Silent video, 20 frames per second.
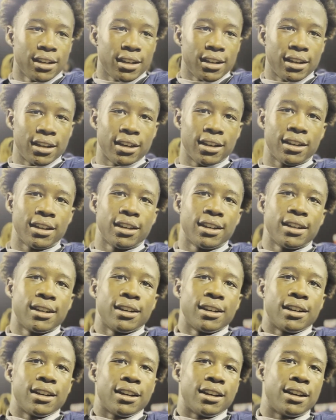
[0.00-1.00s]

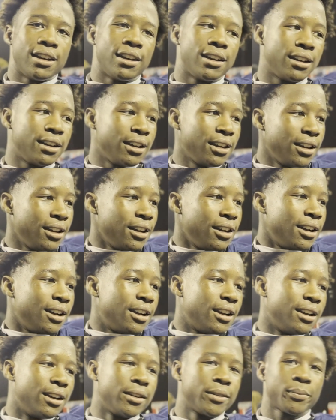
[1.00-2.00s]

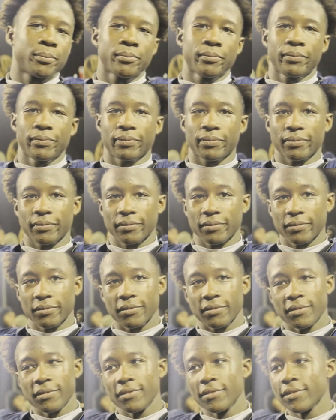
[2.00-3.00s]

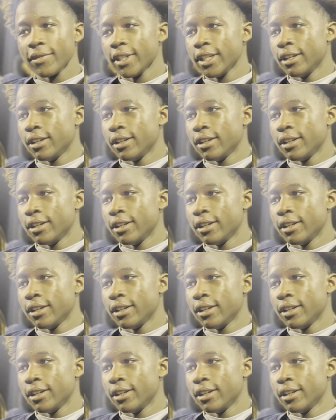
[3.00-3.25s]
Nothing is said.